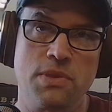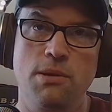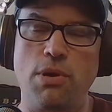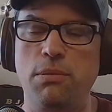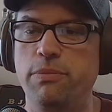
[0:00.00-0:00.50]

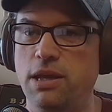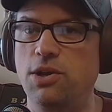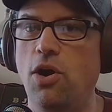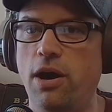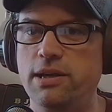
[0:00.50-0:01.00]
probably in
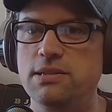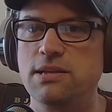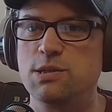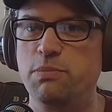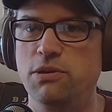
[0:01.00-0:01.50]
caucus,
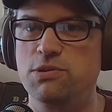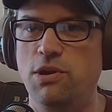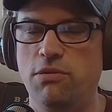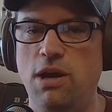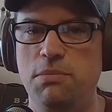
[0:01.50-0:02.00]
since bills
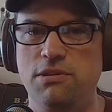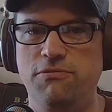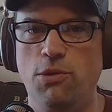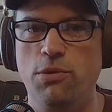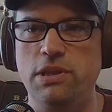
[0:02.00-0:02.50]
don't come to the
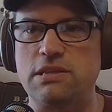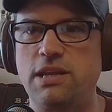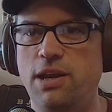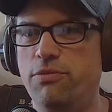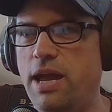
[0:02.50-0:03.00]
floor unless
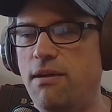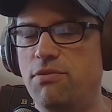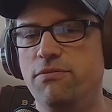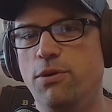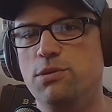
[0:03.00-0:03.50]
they know they have
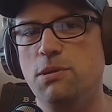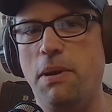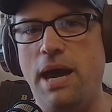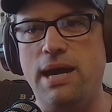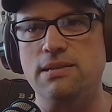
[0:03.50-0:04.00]
the votes to
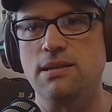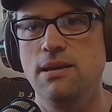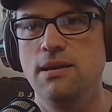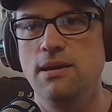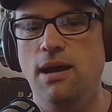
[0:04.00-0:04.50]
pass.
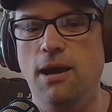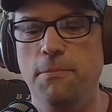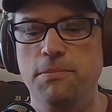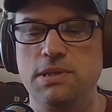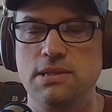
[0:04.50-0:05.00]

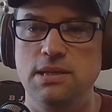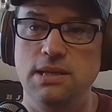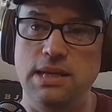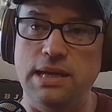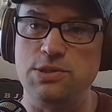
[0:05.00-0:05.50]

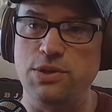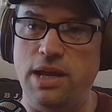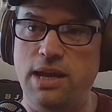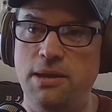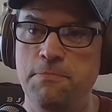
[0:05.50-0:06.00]

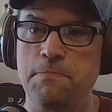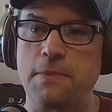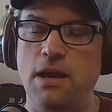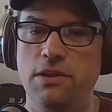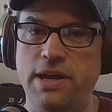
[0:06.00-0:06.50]
Yesterday
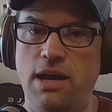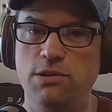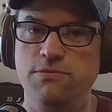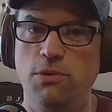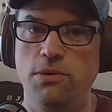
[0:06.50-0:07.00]
on the
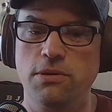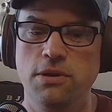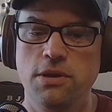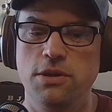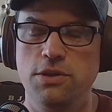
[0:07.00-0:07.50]
House floor,
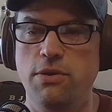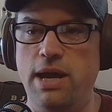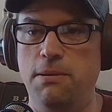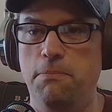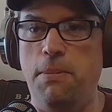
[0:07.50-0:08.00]
you
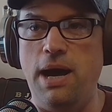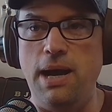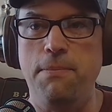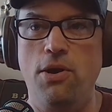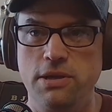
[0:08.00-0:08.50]
had
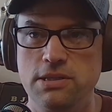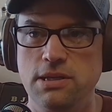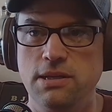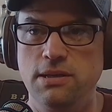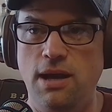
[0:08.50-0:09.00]

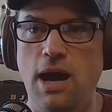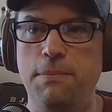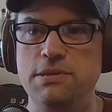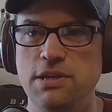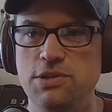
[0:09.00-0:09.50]
bipartisan
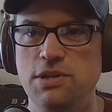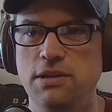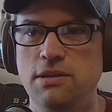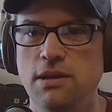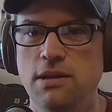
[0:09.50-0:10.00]

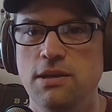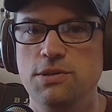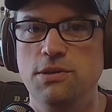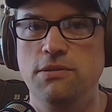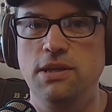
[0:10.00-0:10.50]
opposition
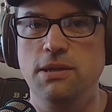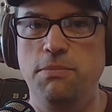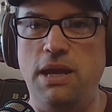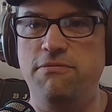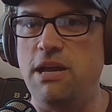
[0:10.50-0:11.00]
to the
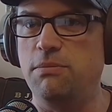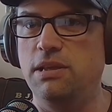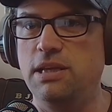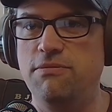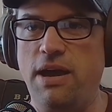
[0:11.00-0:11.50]
Paid Family
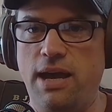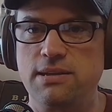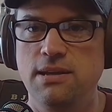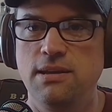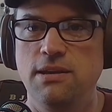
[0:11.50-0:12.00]
Leave
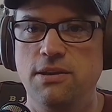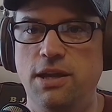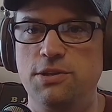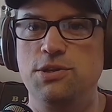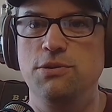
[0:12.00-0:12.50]
Act. You
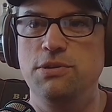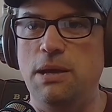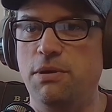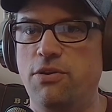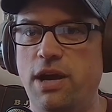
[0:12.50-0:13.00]
had 2
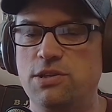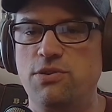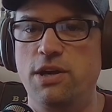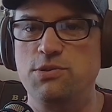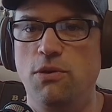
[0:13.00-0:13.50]
Democrats
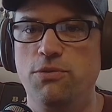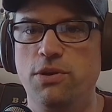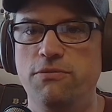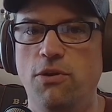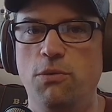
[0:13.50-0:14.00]
cross over
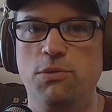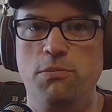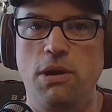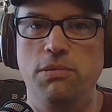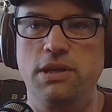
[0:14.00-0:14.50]
and vote with
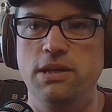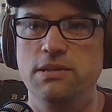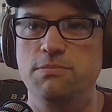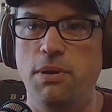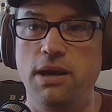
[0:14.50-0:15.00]

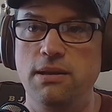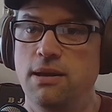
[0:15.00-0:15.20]
Republicans, but